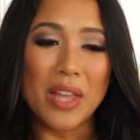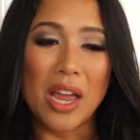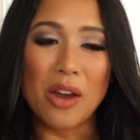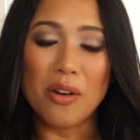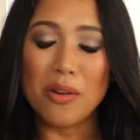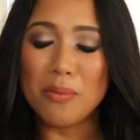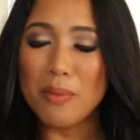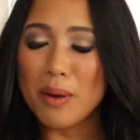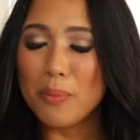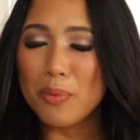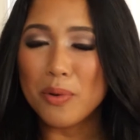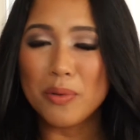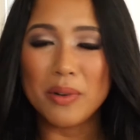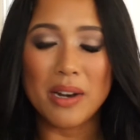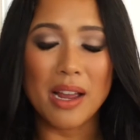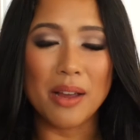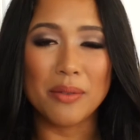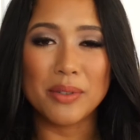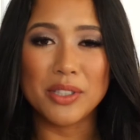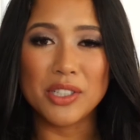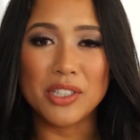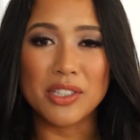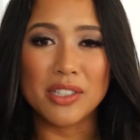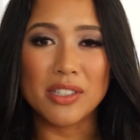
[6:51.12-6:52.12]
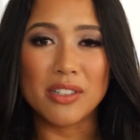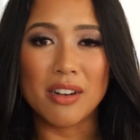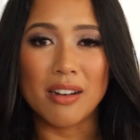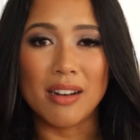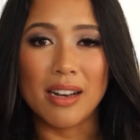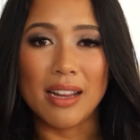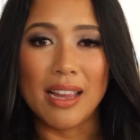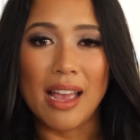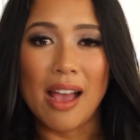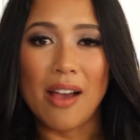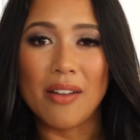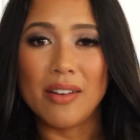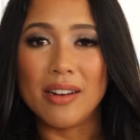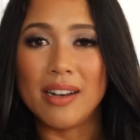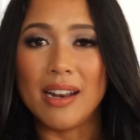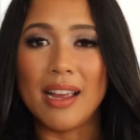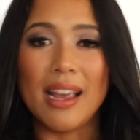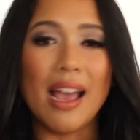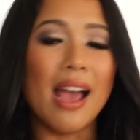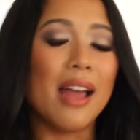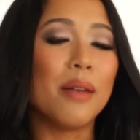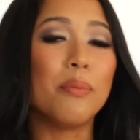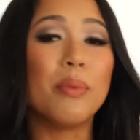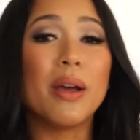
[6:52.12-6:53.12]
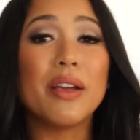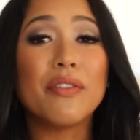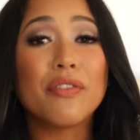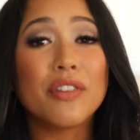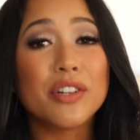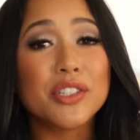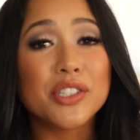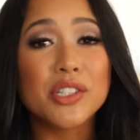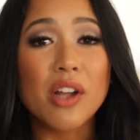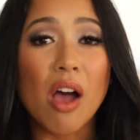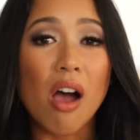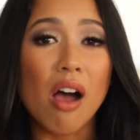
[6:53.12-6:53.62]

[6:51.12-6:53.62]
I remember when I was just starting out and I had my first